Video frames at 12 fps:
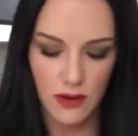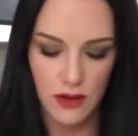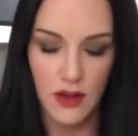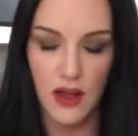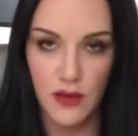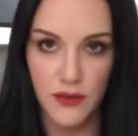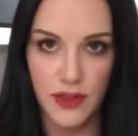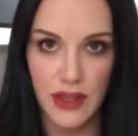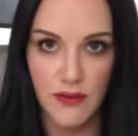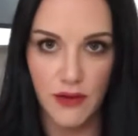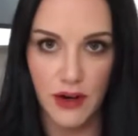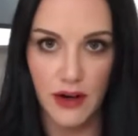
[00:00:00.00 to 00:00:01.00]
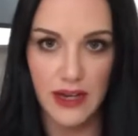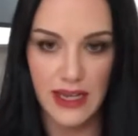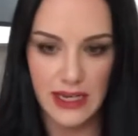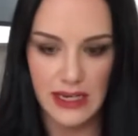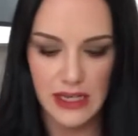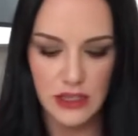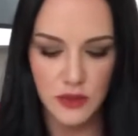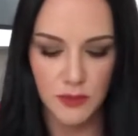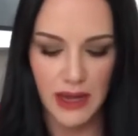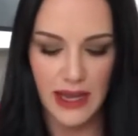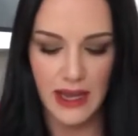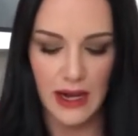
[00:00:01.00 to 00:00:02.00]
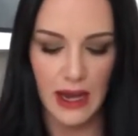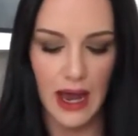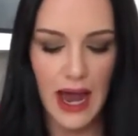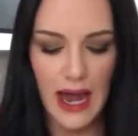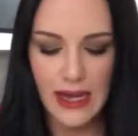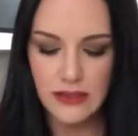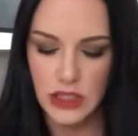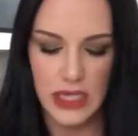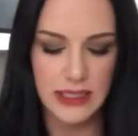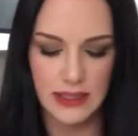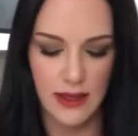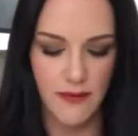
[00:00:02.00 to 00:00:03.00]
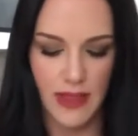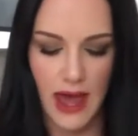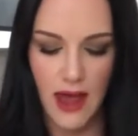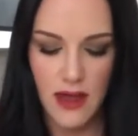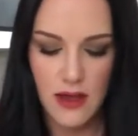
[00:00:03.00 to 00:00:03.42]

of flavor in each bite. And I just love that.